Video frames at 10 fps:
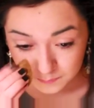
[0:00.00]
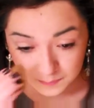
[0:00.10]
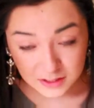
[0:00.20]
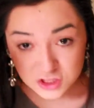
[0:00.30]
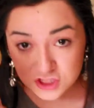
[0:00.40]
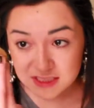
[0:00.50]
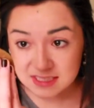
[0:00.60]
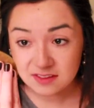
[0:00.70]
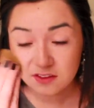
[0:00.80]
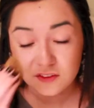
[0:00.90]
pinch it
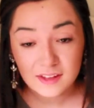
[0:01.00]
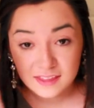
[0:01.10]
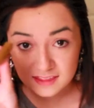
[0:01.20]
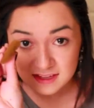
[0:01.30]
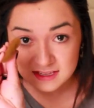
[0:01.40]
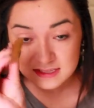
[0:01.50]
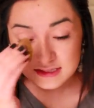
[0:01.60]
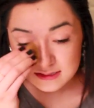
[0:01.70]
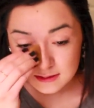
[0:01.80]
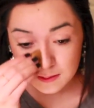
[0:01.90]
together like
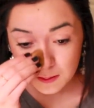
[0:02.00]
this